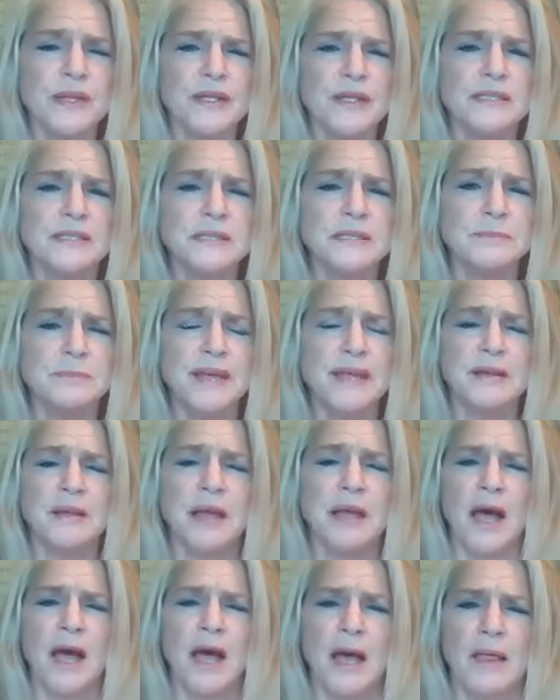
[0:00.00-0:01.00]
It's
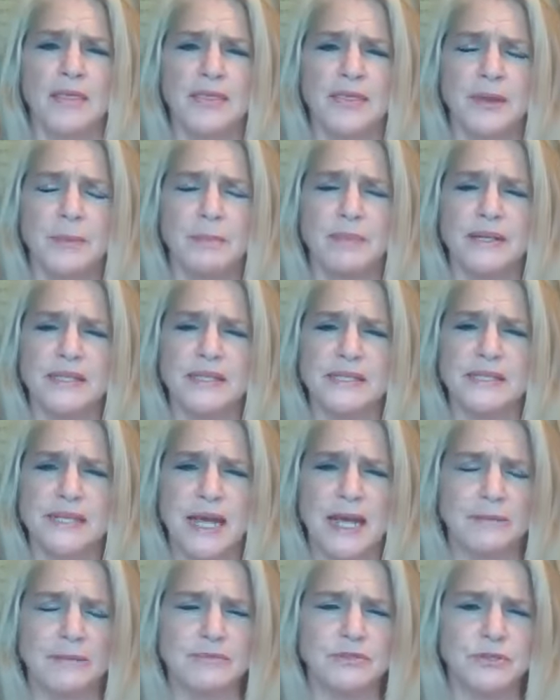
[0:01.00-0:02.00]
been the best
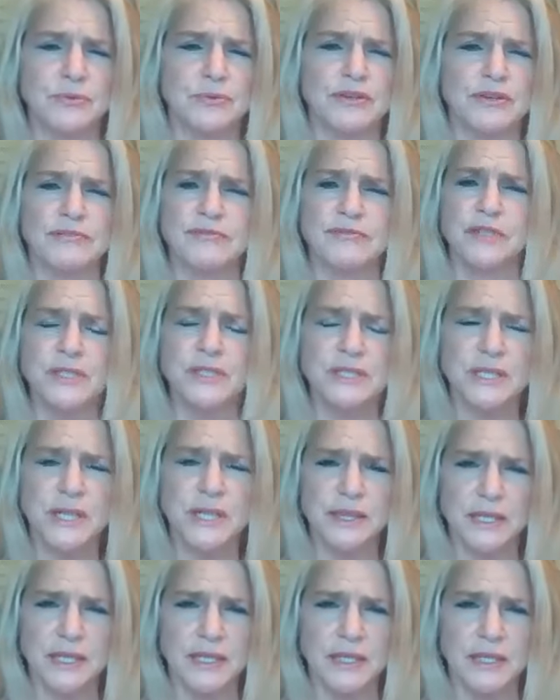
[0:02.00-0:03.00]
time to
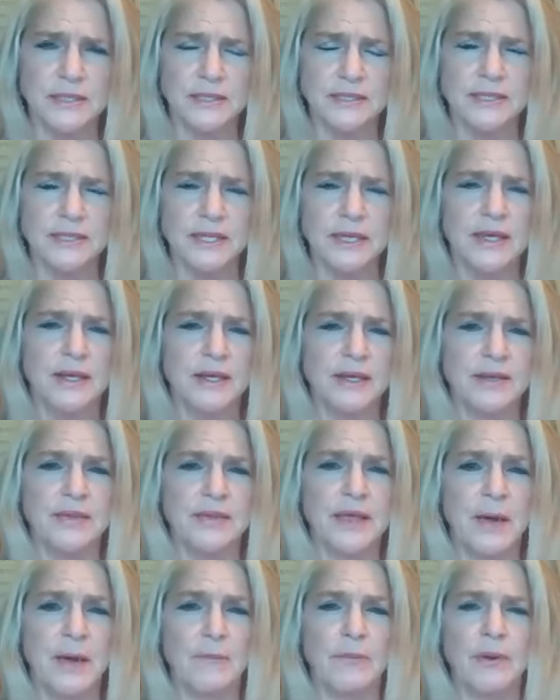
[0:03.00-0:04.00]
revisit things
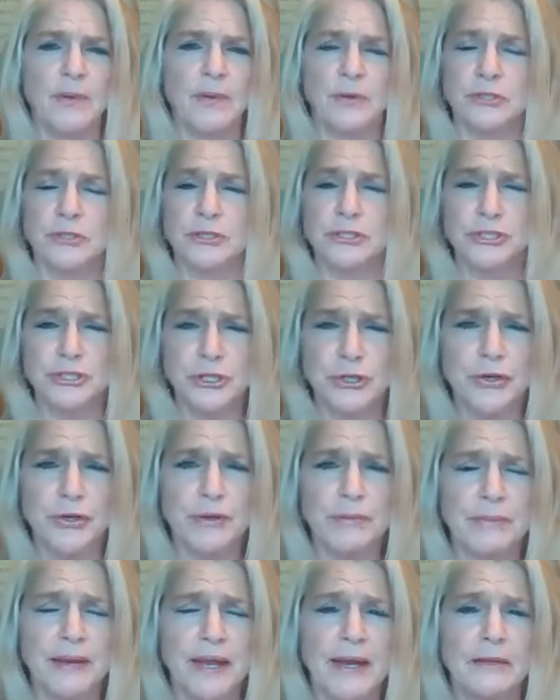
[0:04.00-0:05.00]
that we weren't
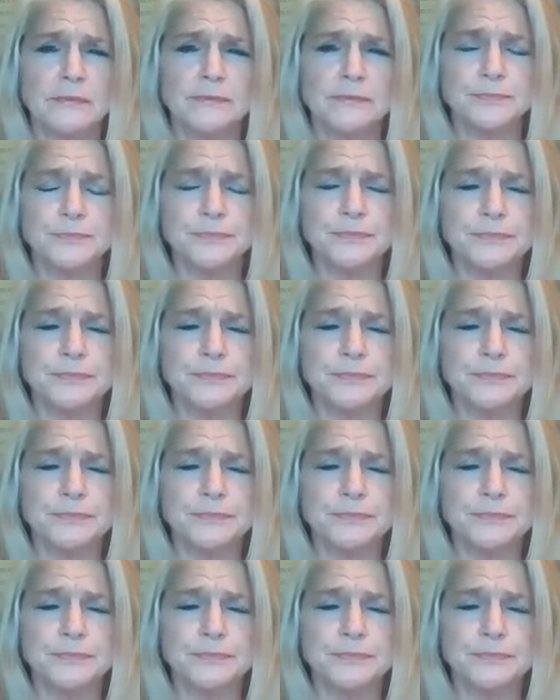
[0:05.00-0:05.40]
sure about.